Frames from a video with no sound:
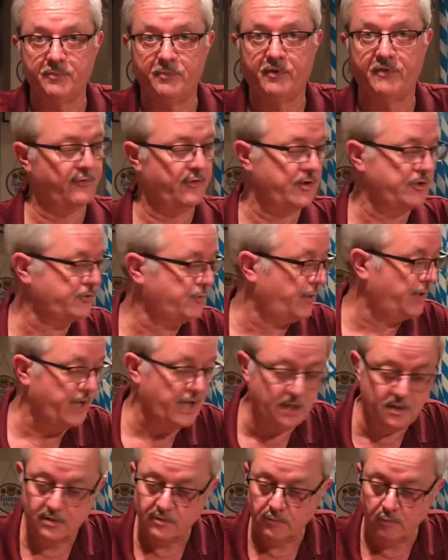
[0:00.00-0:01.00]
And the first one
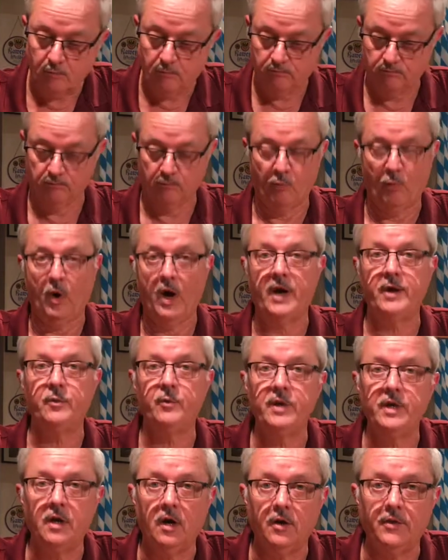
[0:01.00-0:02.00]
is, why do
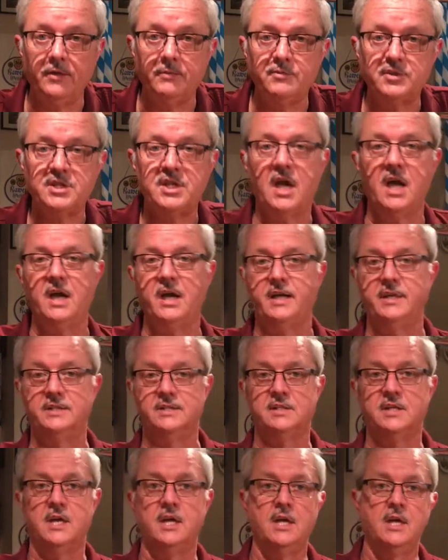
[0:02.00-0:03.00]
we call them Steins?